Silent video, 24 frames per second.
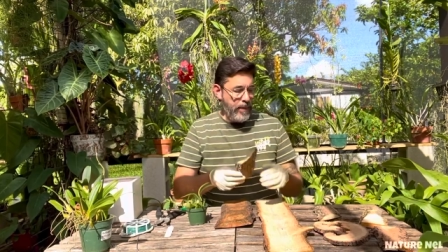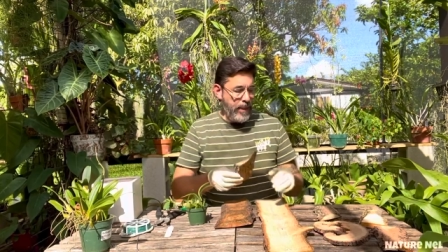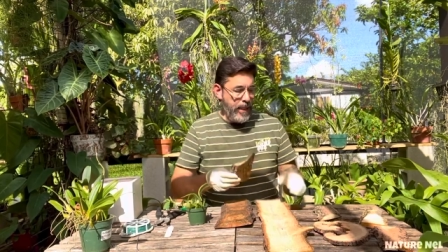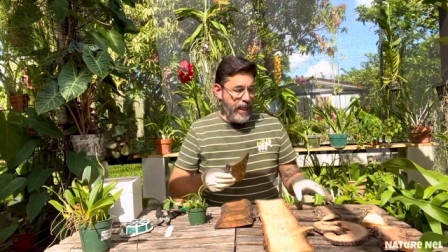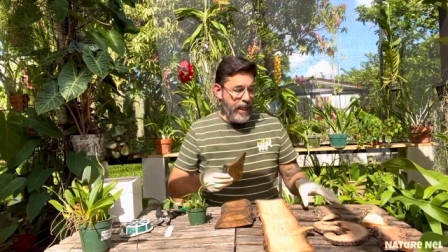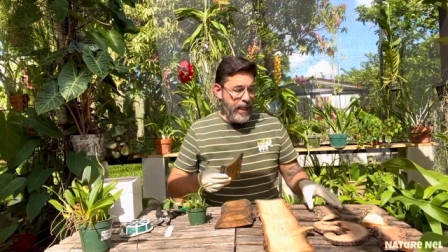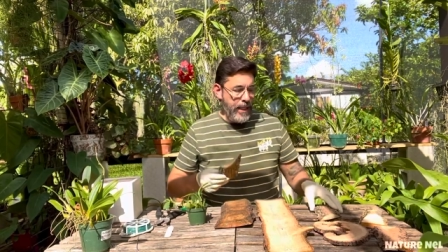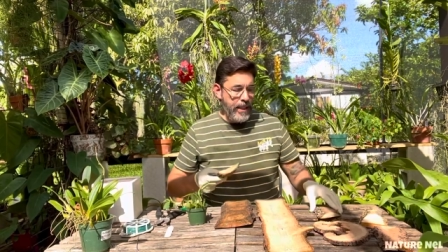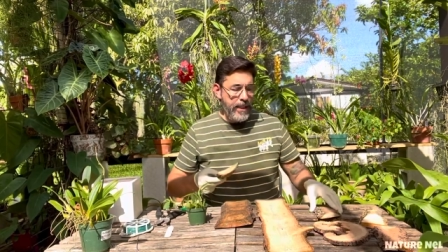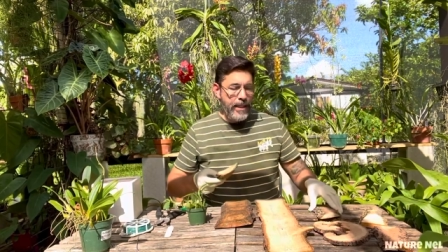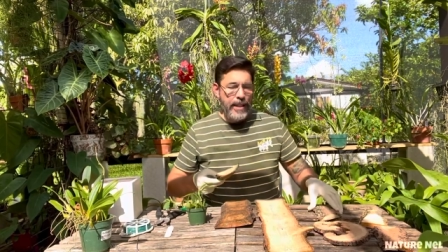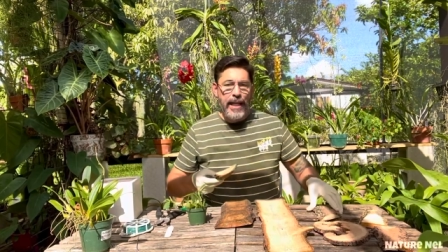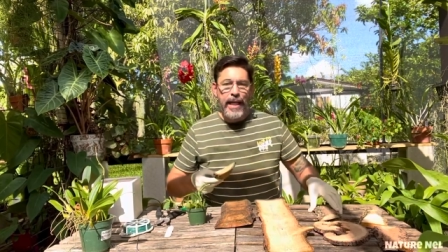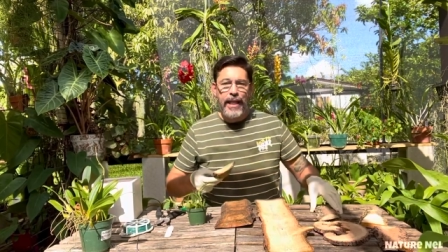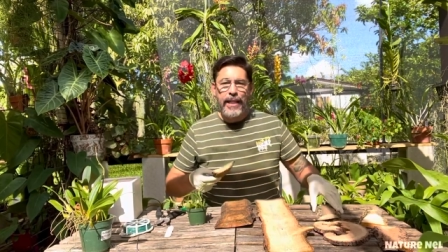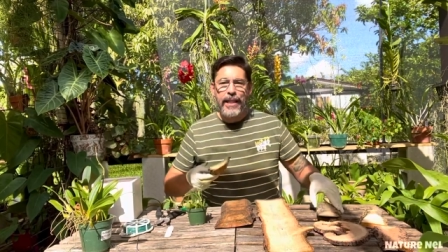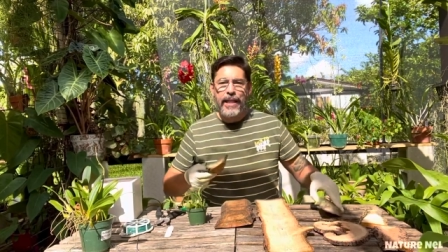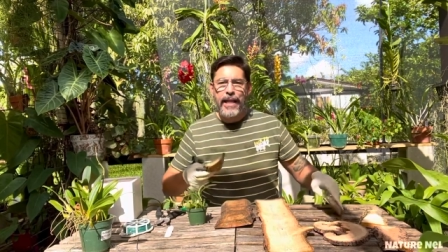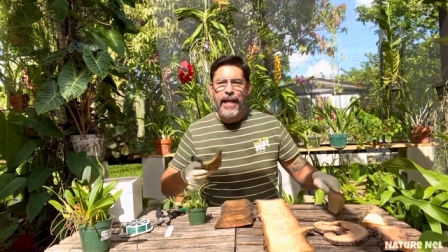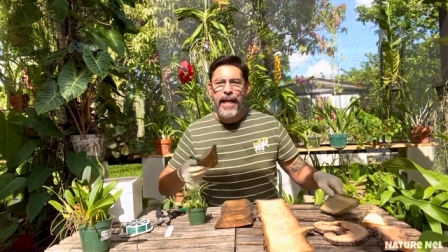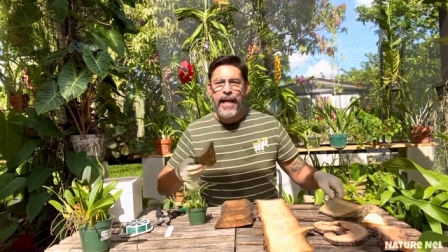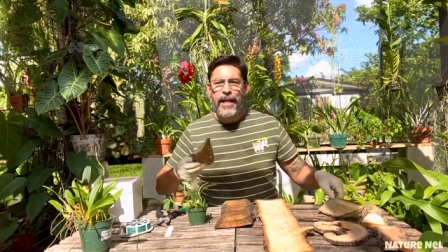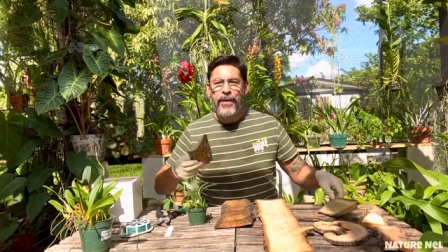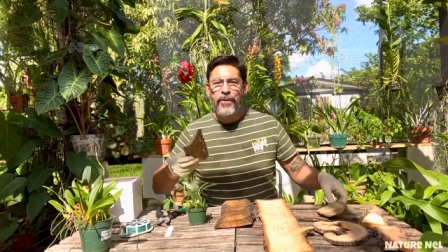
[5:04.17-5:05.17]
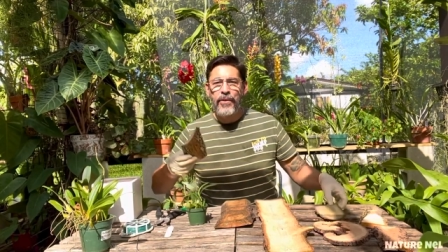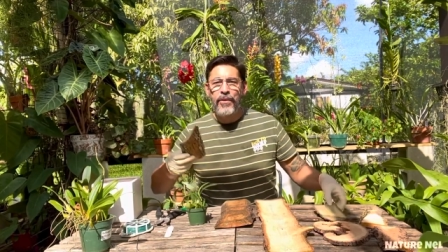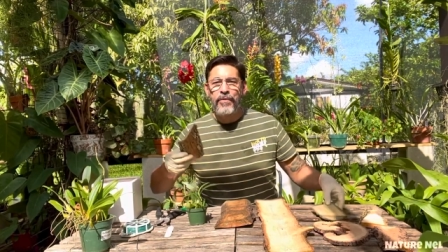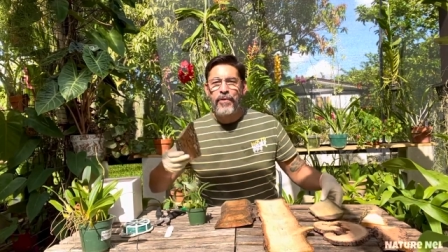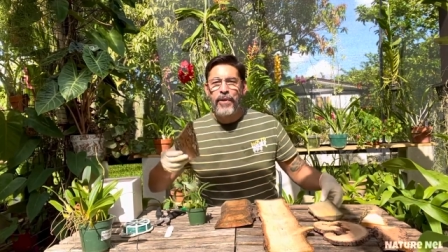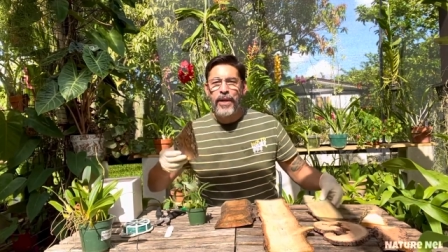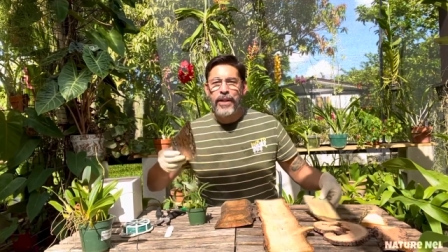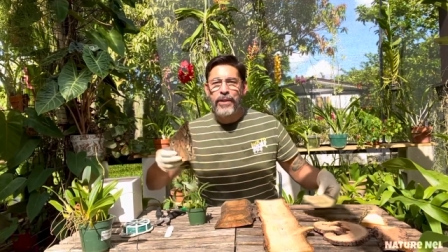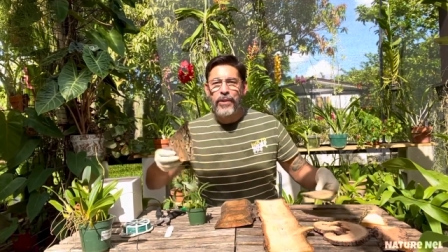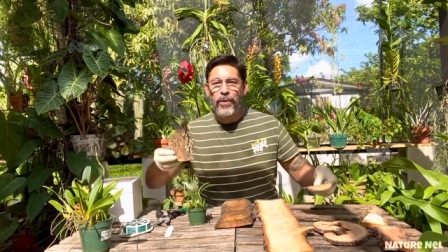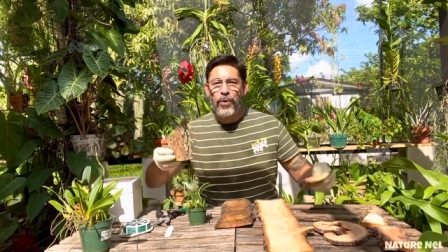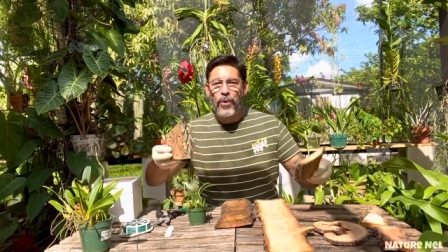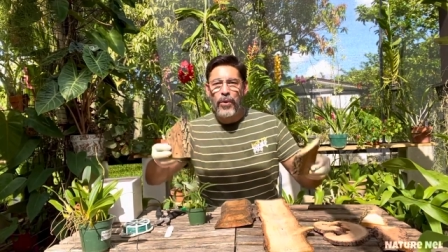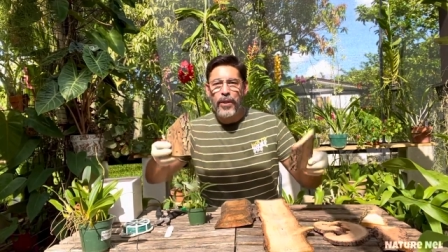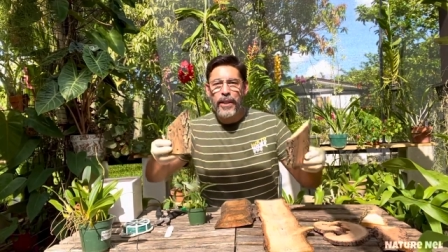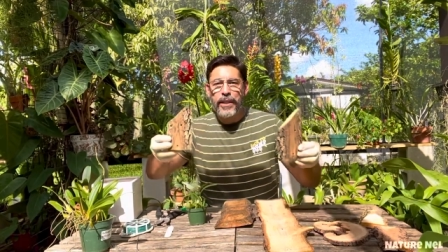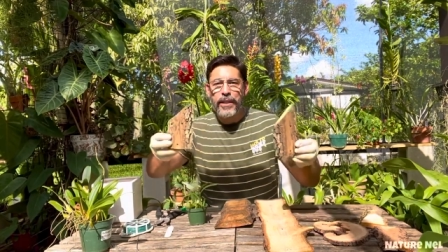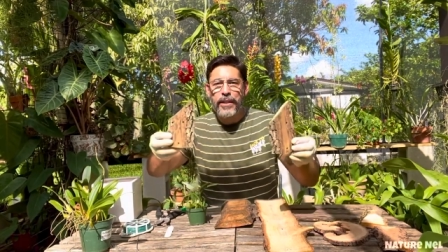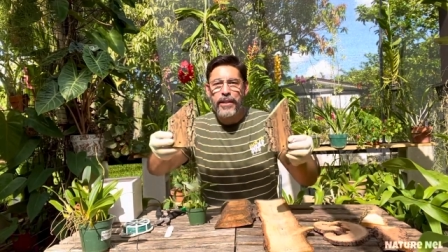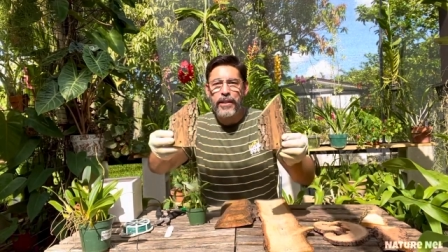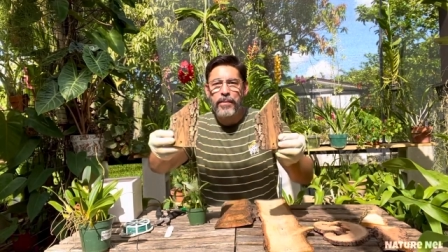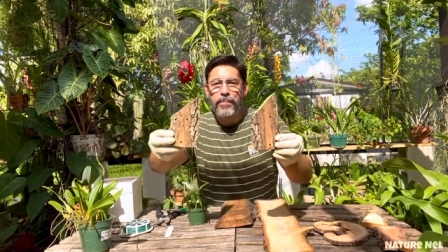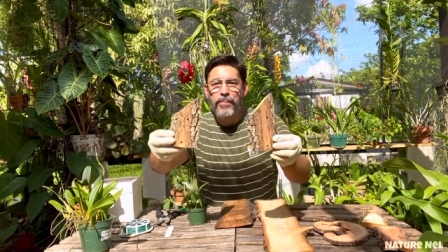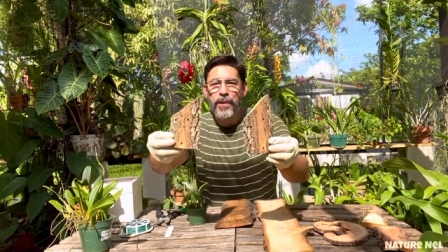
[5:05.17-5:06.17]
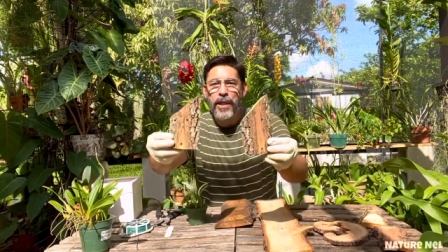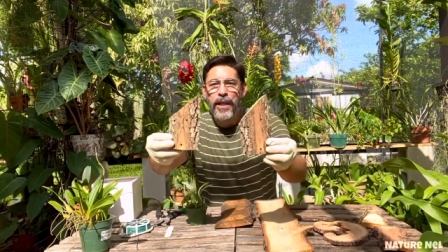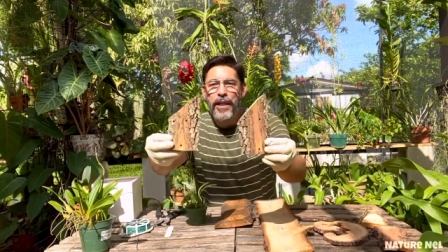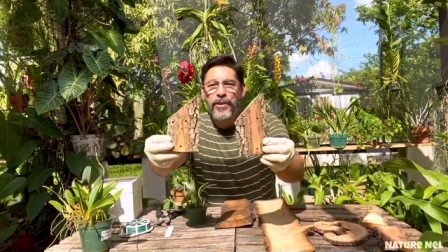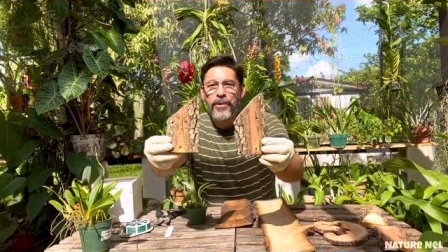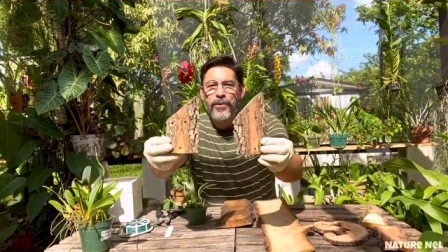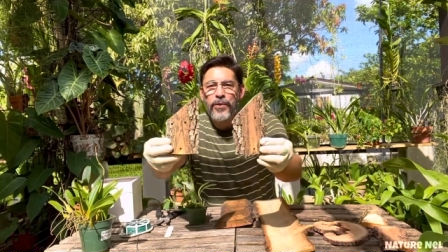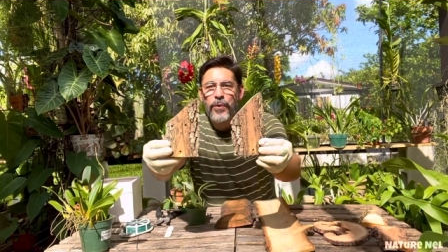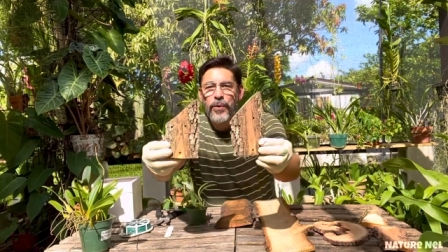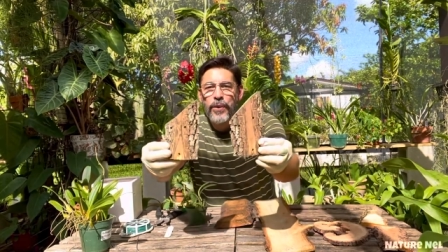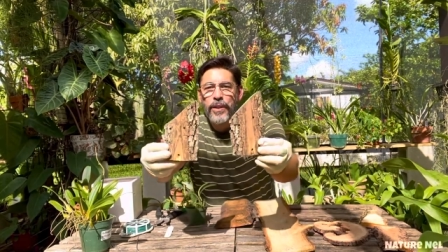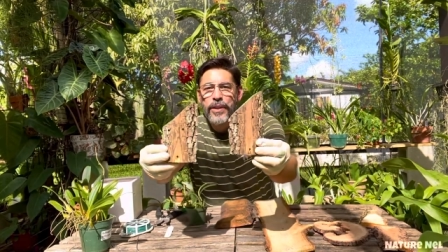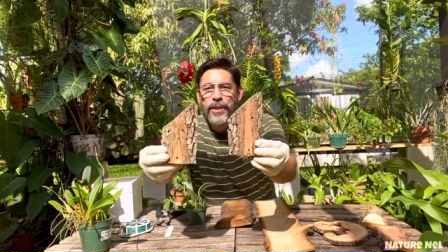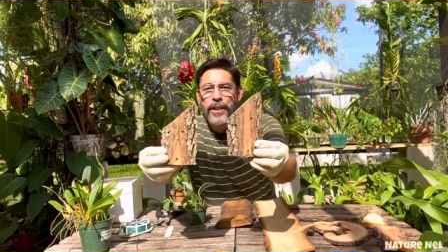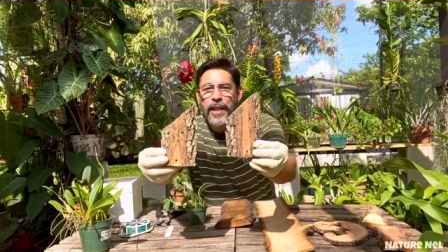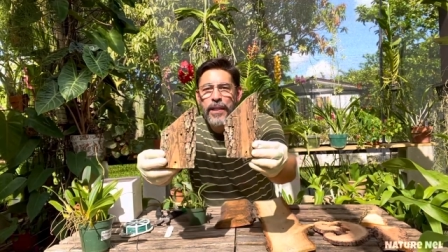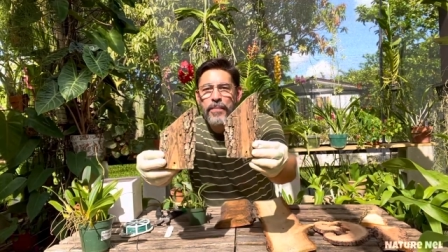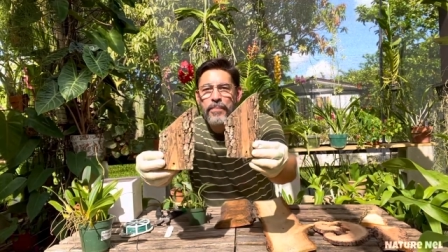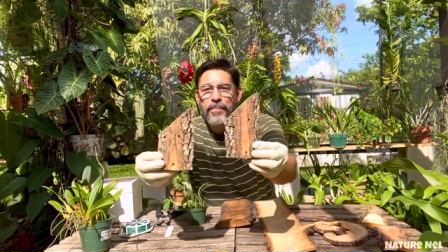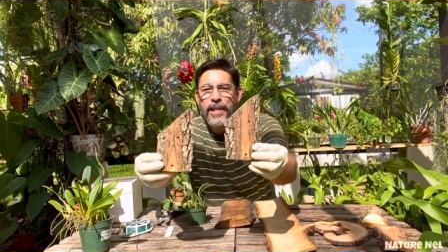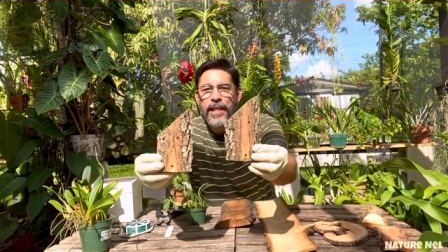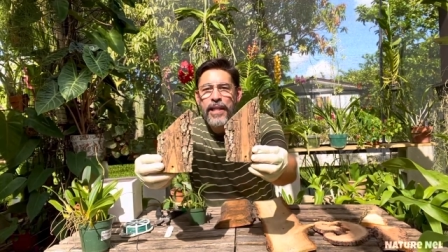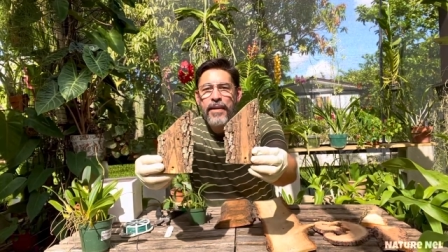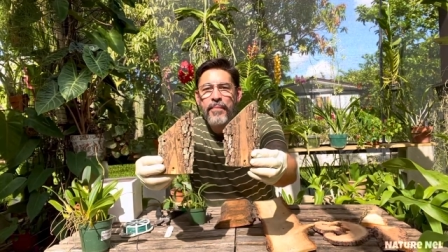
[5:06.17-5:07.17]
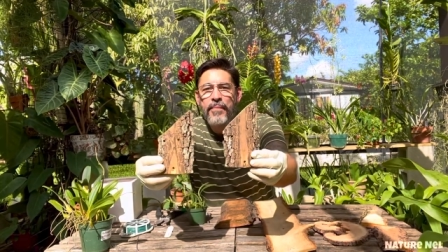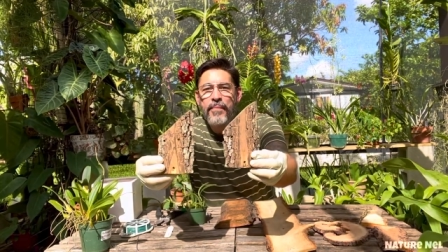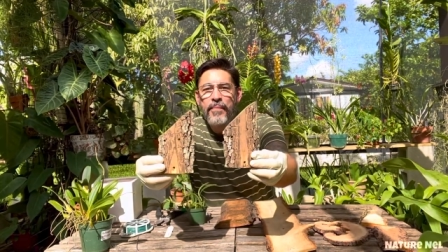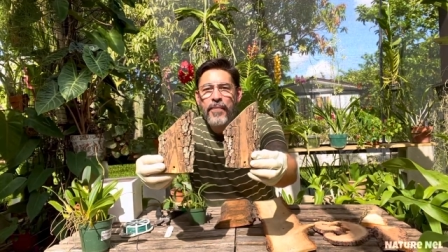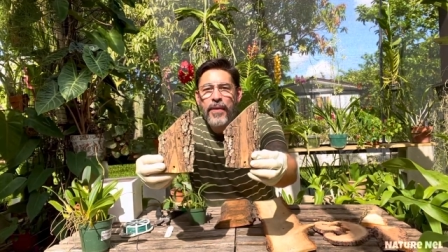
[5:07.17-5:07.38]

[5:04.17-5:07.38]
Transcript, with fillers: of these that Ken over at the Orchid Supply store sent me.